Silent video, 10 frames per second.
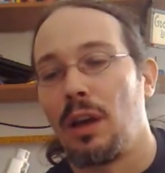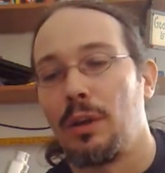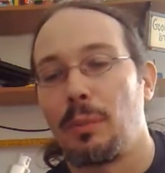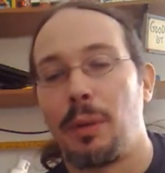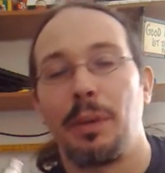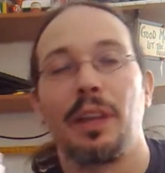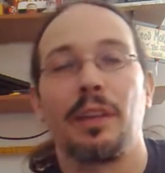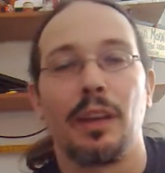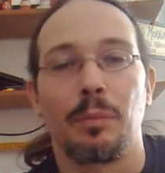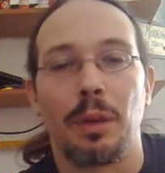It might be a
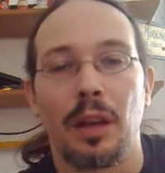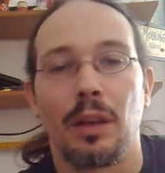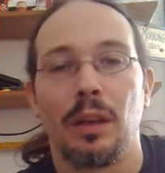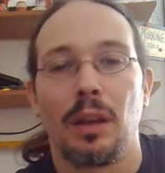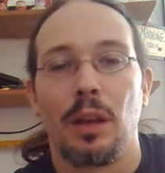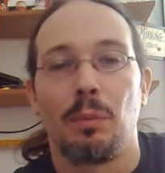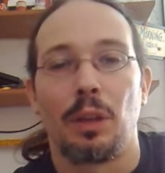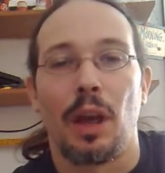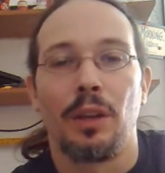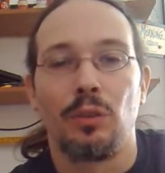nitpick,
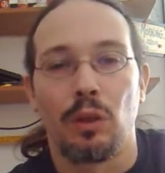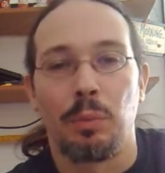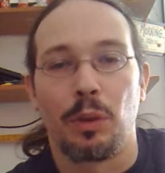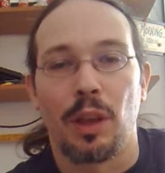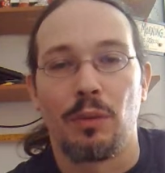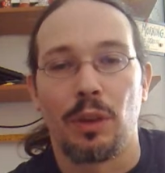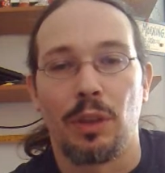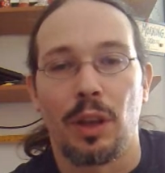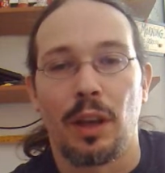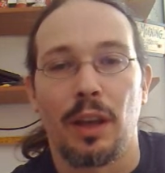but I drip with
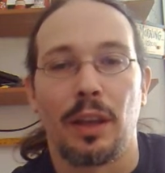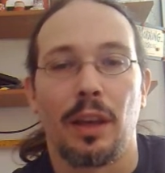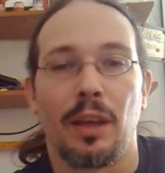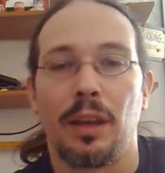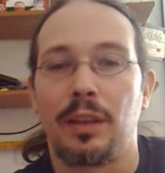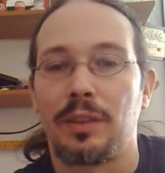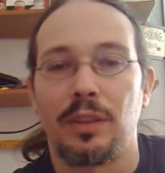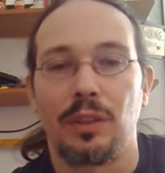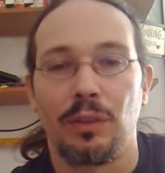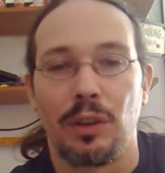everything, and I
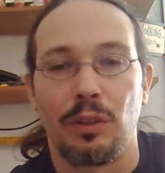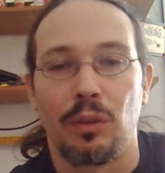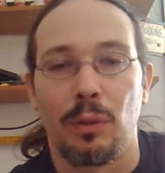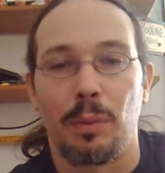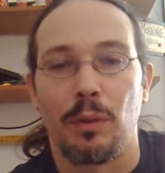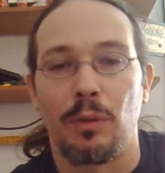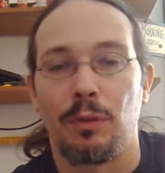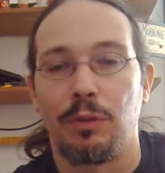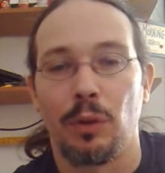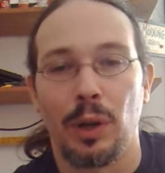excessively drip
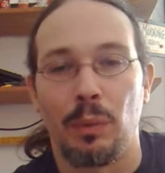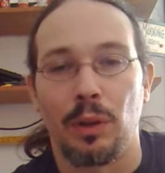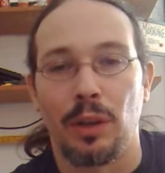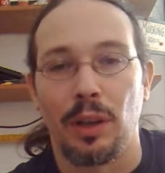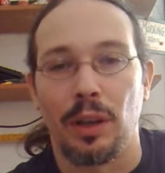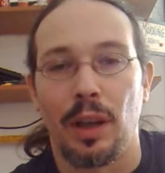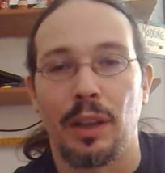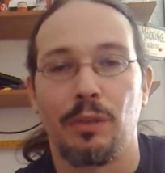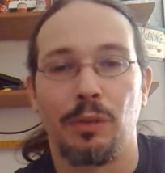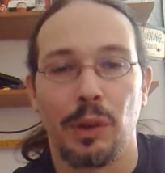frequently,
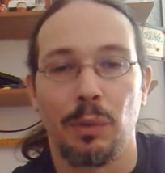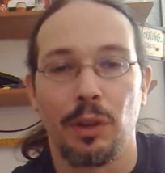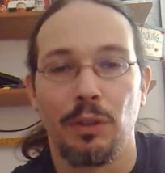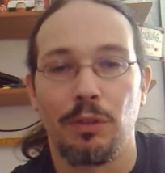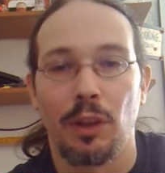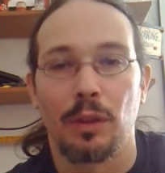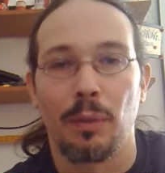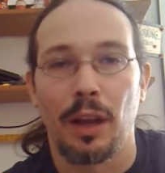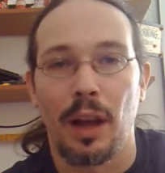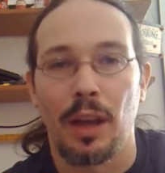and I frequently flood
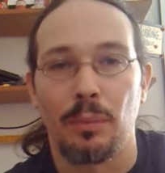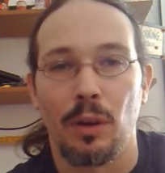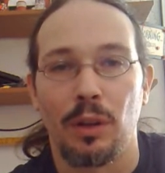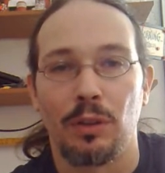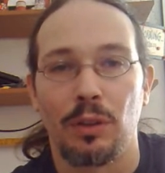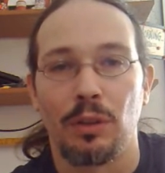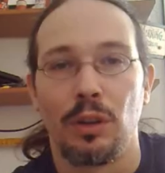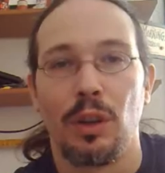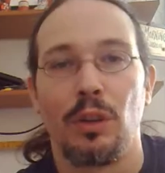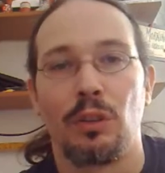my atomizers.
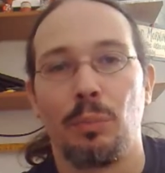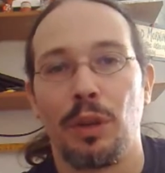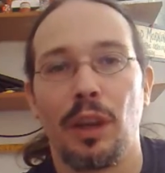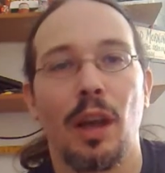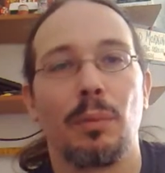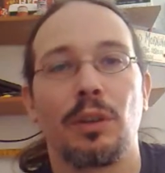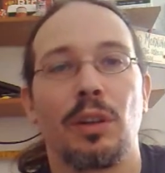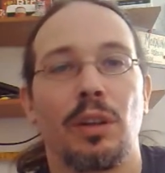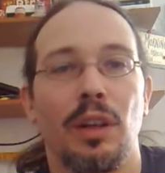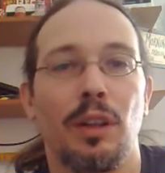So being able to
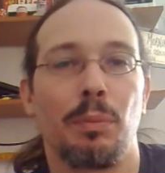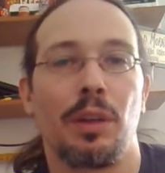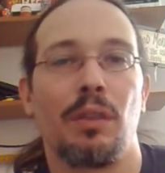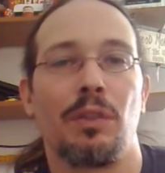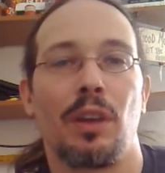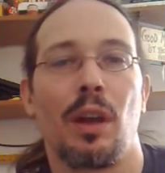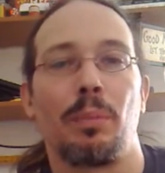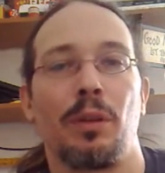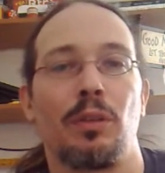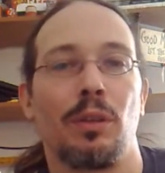clean the PV
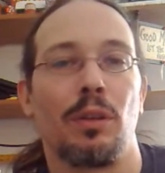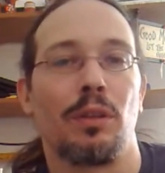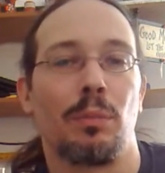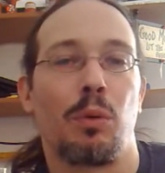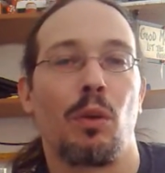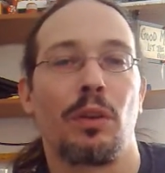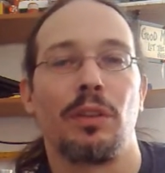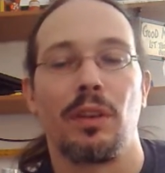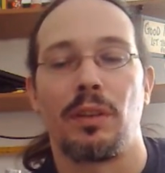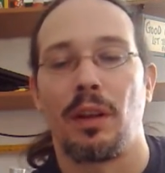up is an
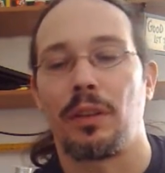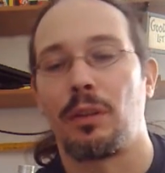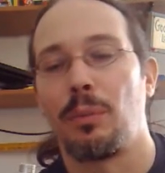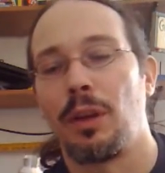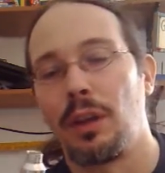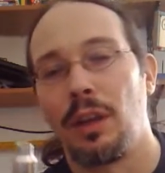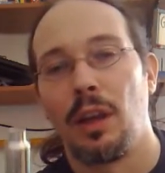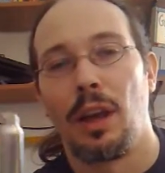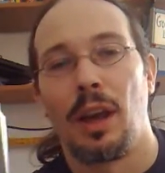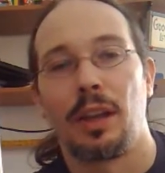important detail to me,